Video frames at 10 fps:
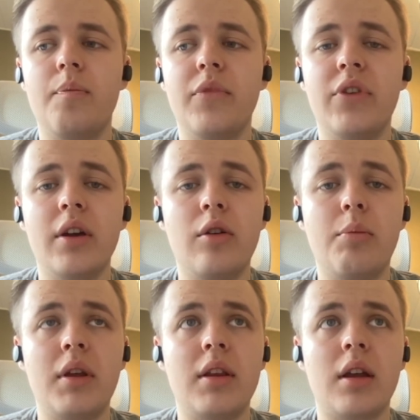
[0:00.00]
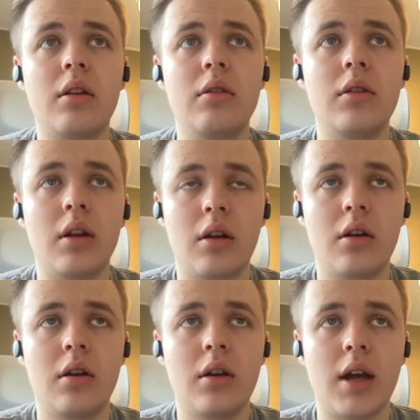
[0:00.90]
Sakura being dead did
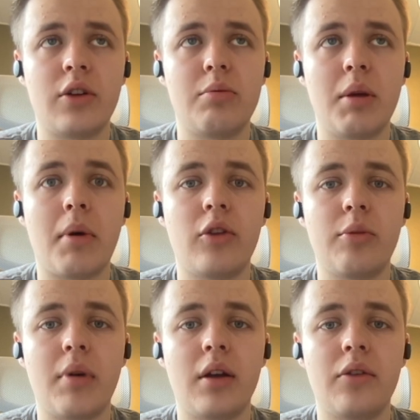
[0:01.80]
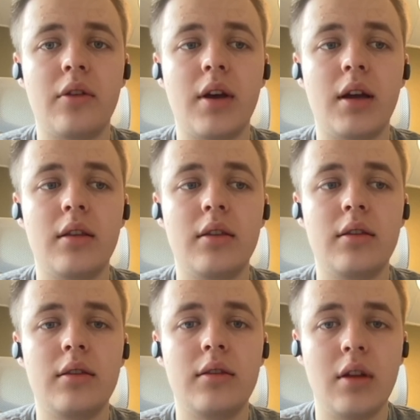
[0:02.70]
catch me by surprise. I
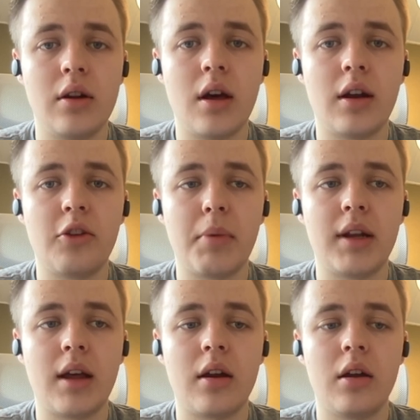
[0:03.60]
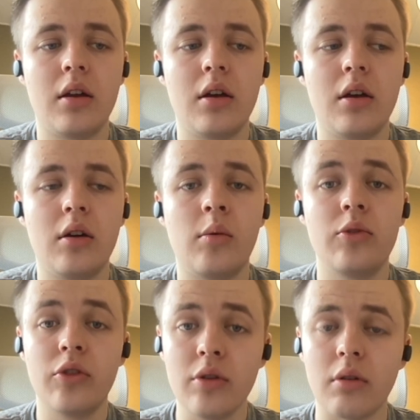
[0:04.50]
did not expect that, which
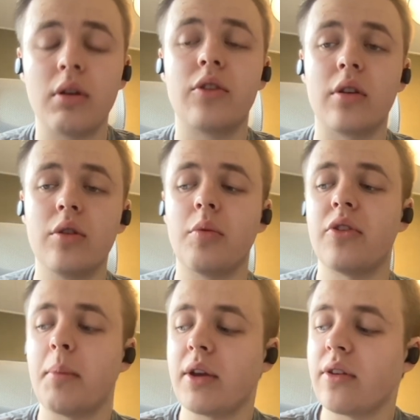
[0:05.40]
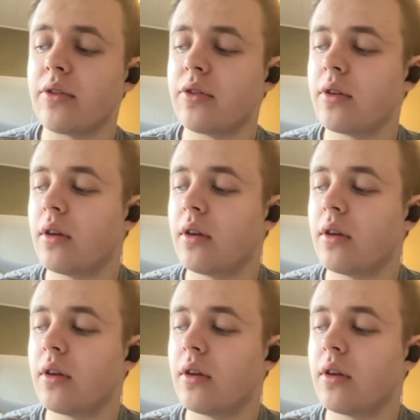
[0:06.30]
is good. It's a good twist. It makes sense.